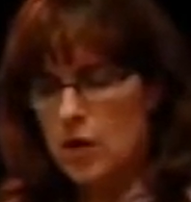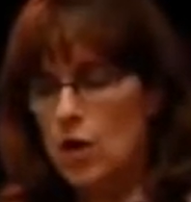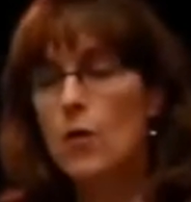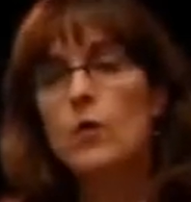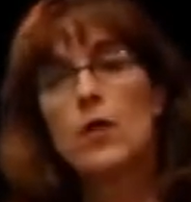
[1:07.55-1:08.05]

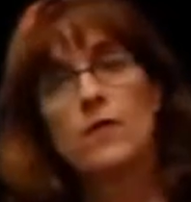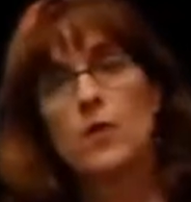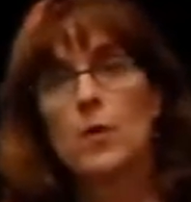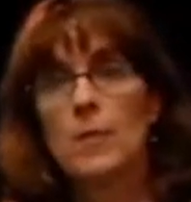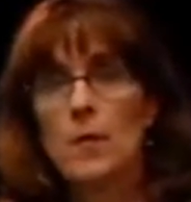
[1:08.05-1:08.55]
Note, if
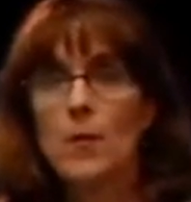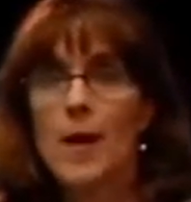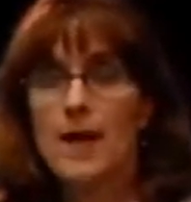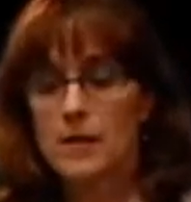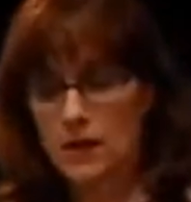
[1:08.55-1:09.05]
you remember
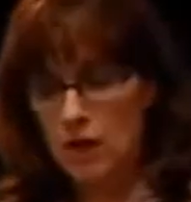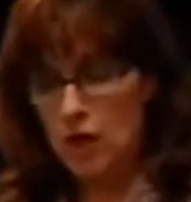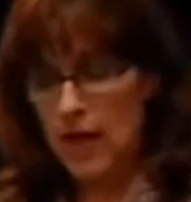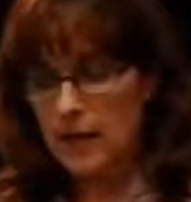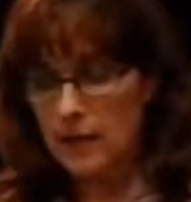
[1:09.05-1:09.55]
back to the
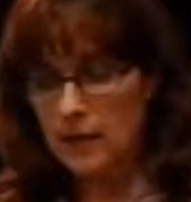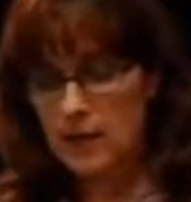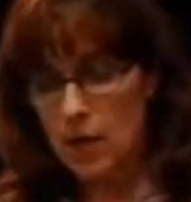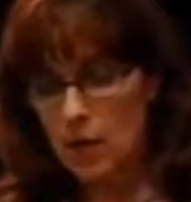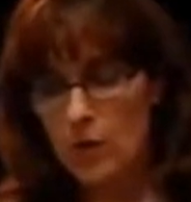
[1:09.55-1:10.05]
Jane
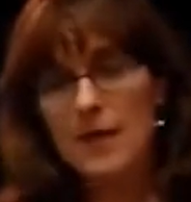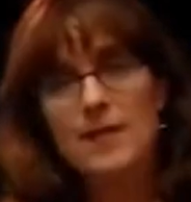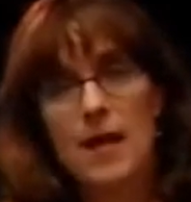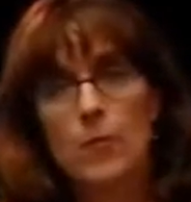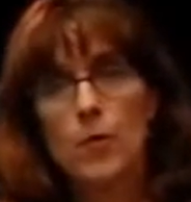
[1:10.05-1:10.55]
Doe
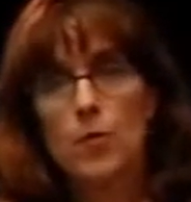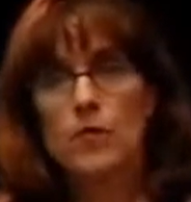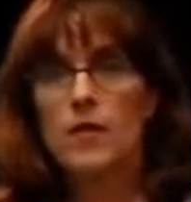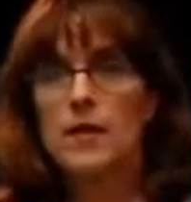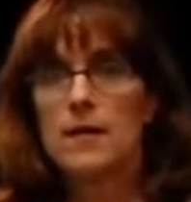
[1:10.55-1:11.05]
example
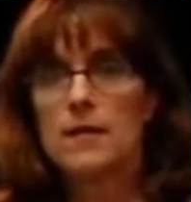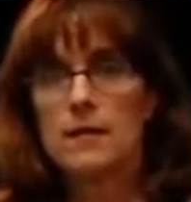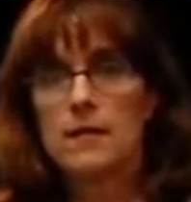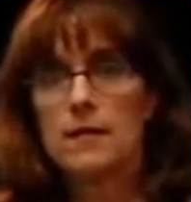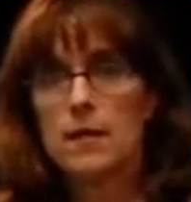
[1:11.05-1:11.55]
with the
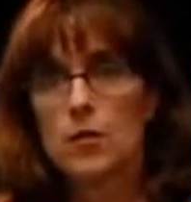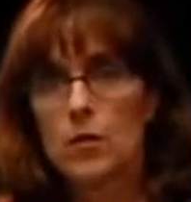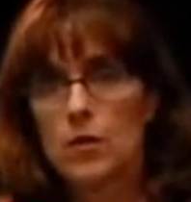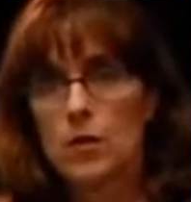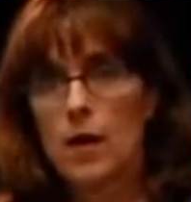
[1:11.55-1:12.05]
East
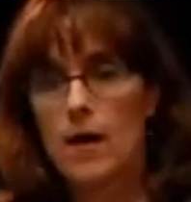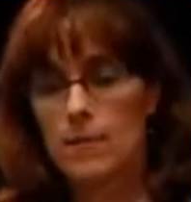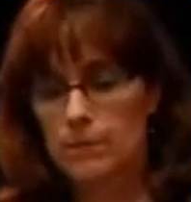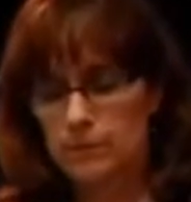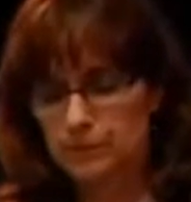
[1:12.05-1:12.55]
Central
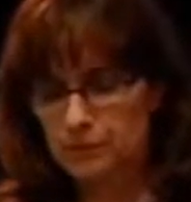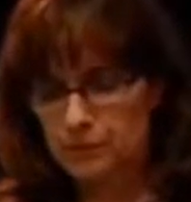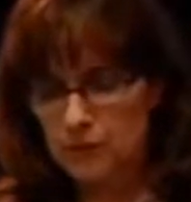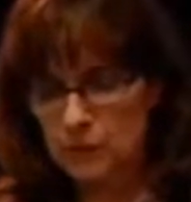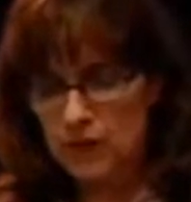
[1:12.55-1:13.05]
um,
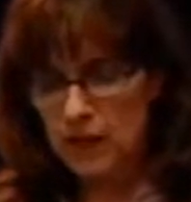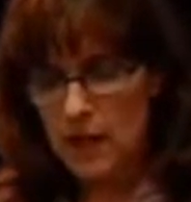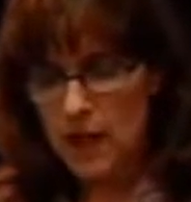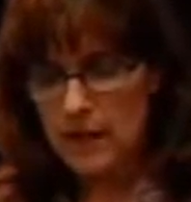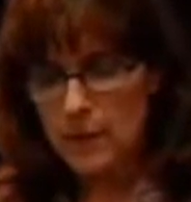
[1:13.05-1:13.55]

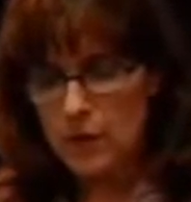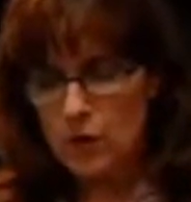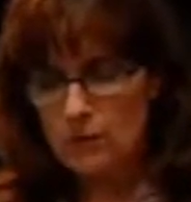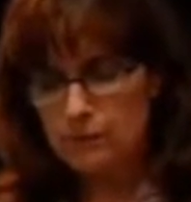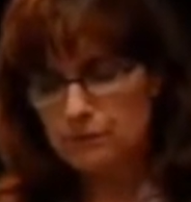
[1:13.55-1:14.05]

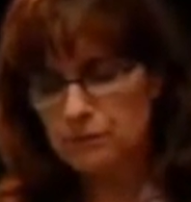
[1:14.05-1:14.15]
Hospital,